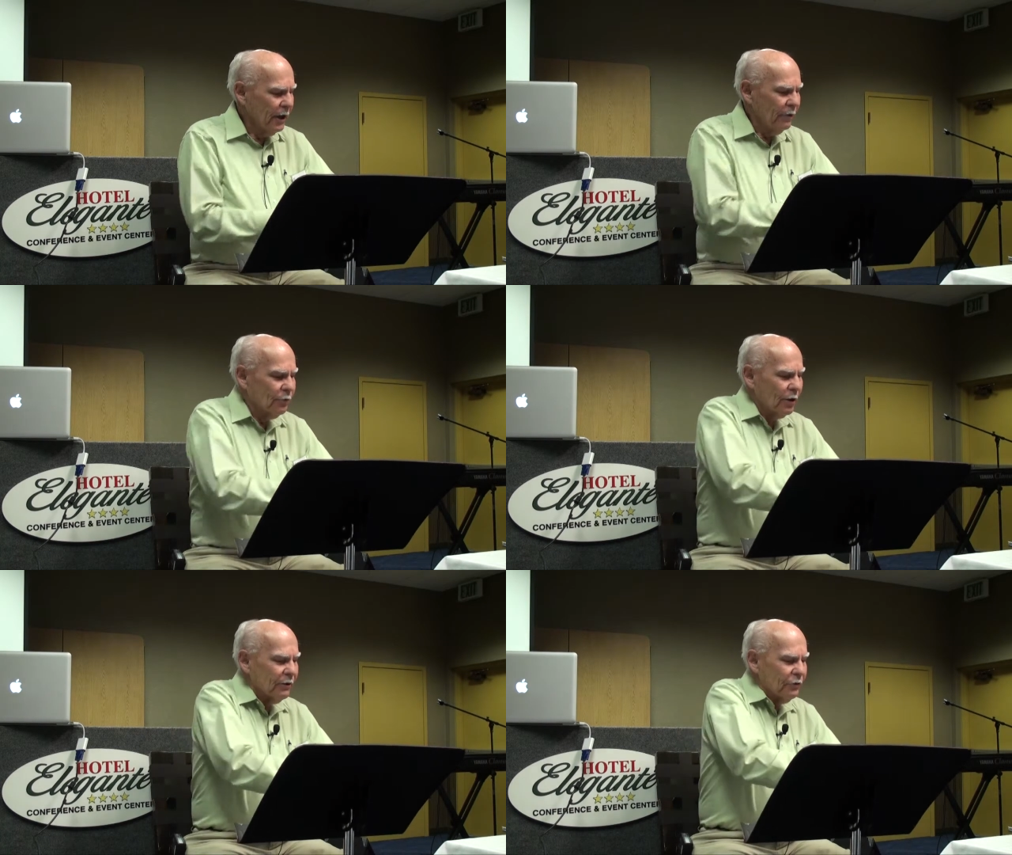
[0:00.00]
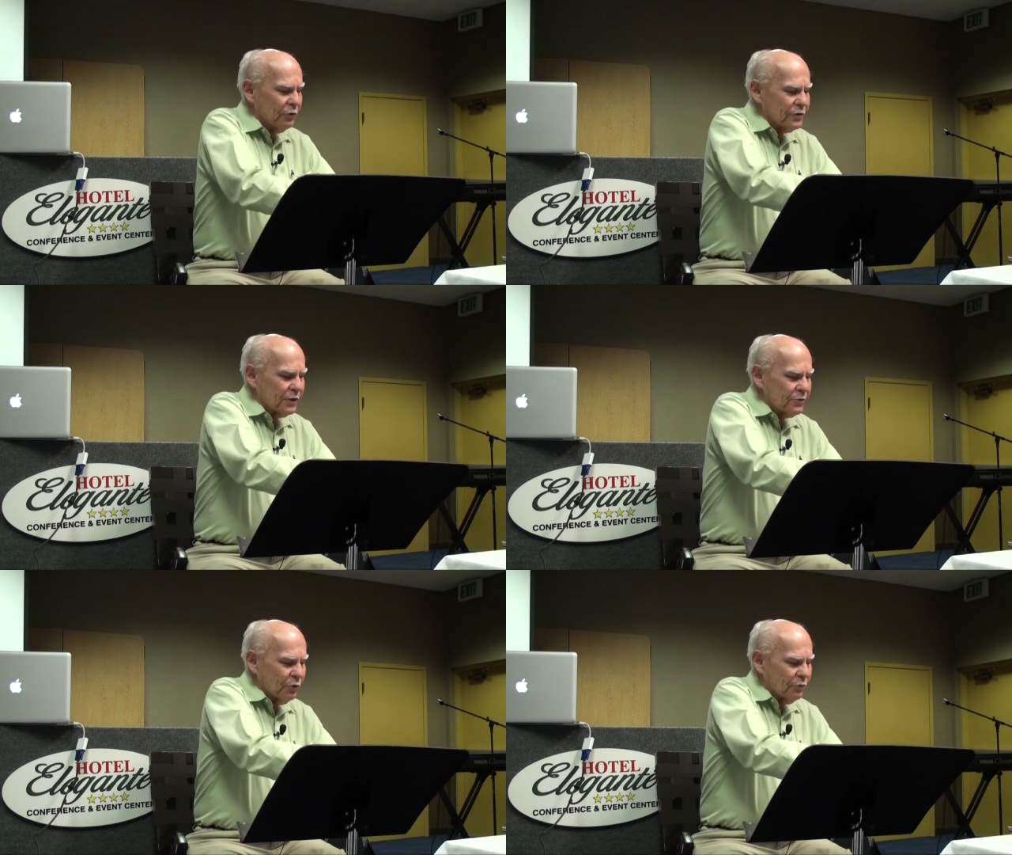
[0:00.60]
And one of those
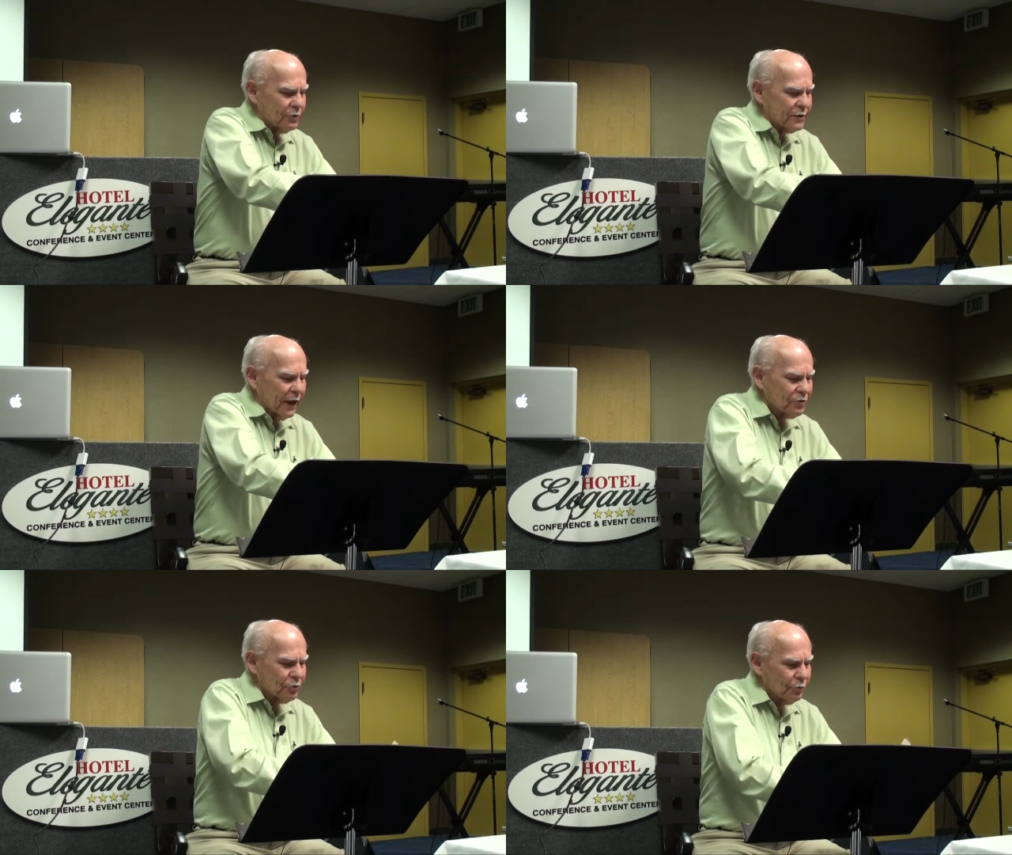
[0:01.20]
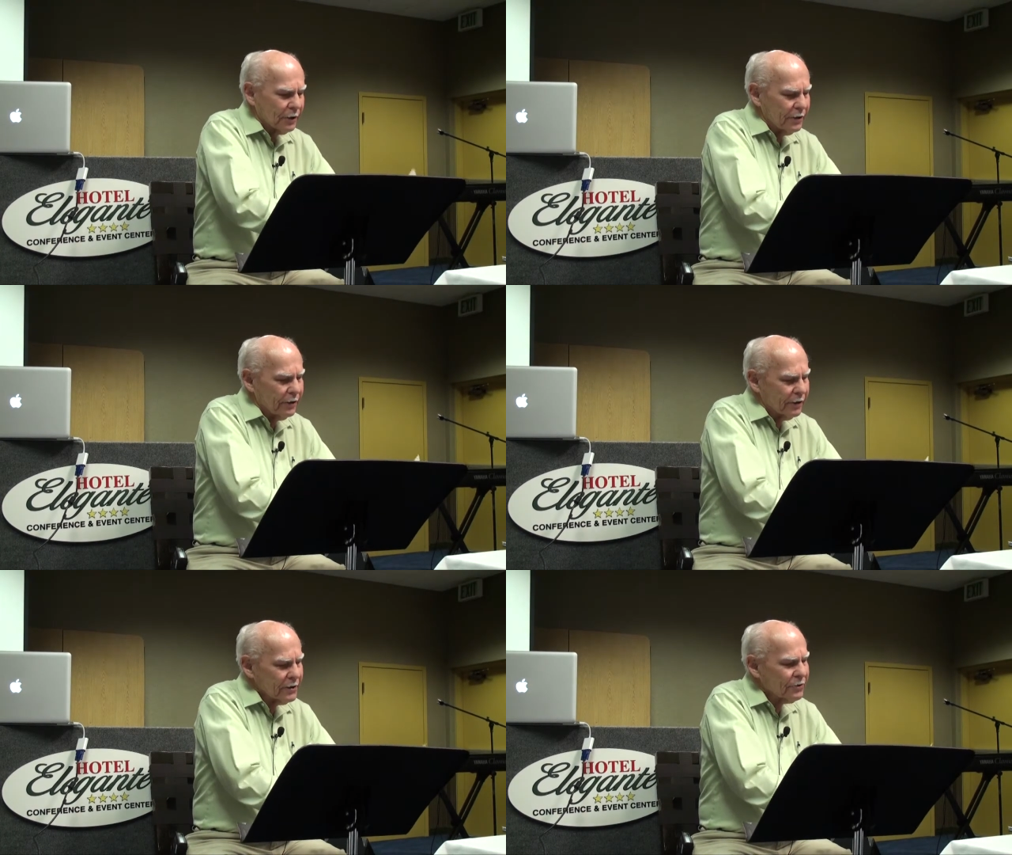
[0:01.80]
is what was actually
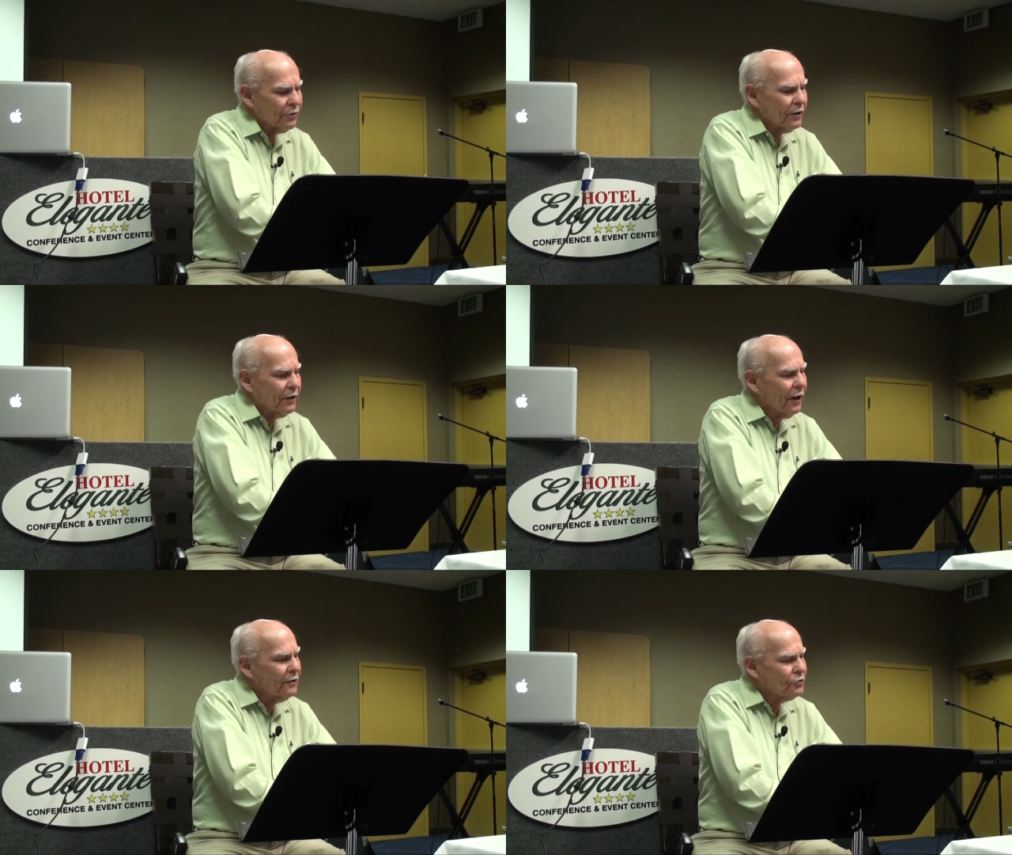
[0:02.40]
done. So then